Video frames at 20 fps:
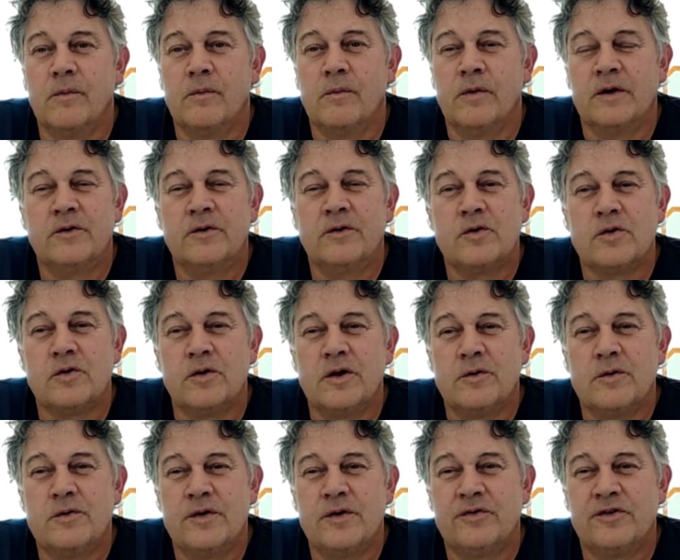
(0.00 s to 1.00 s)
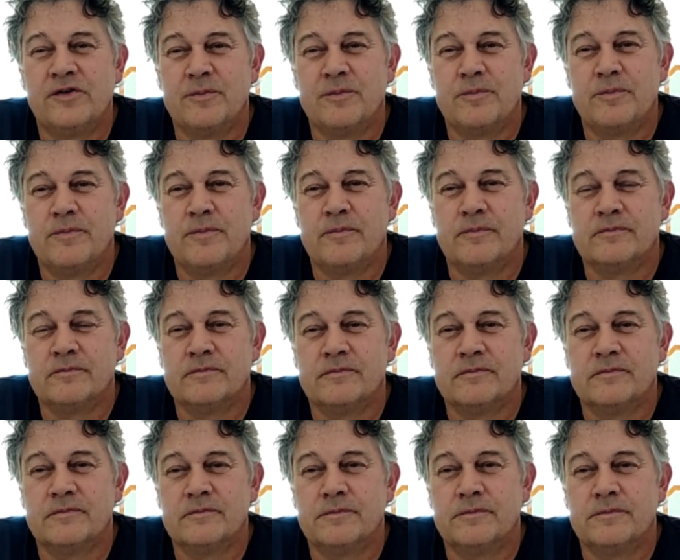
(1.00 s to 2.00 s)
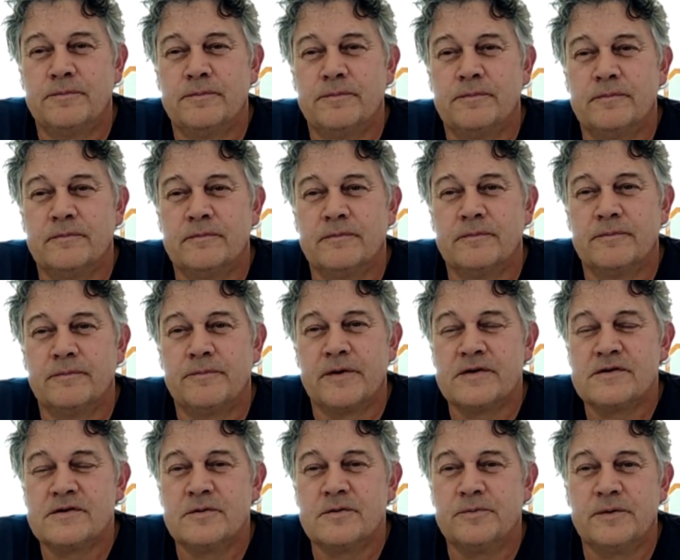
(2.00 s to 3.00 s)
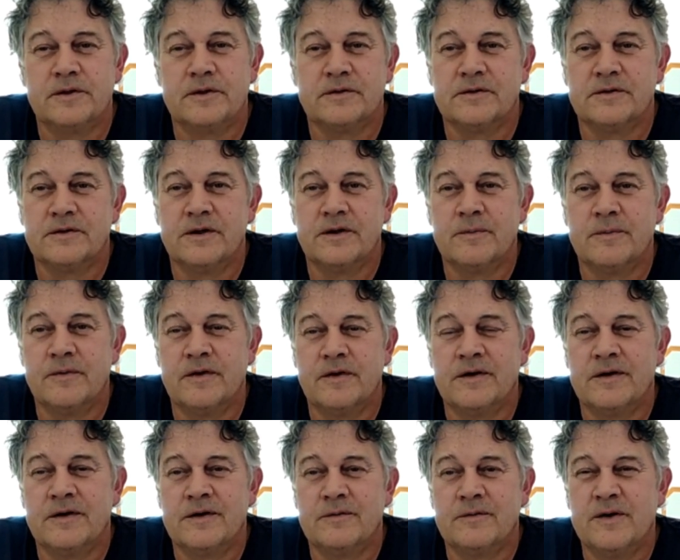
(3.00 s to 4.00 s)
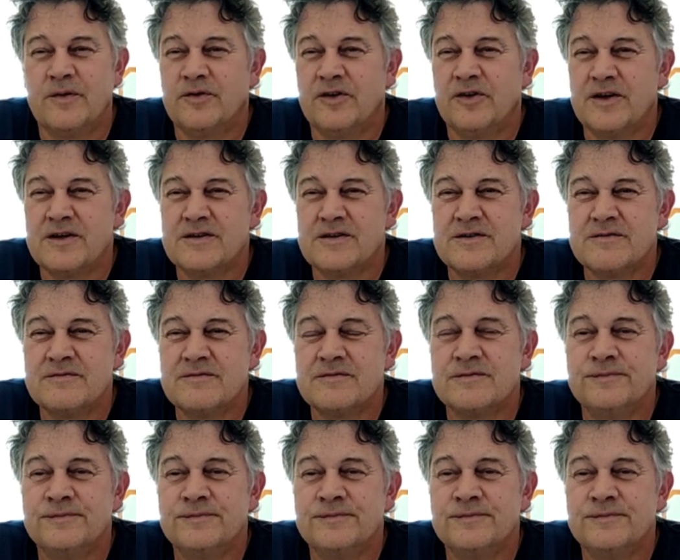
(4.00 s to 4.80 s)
what do you call a Wilson principal? Wilson? Head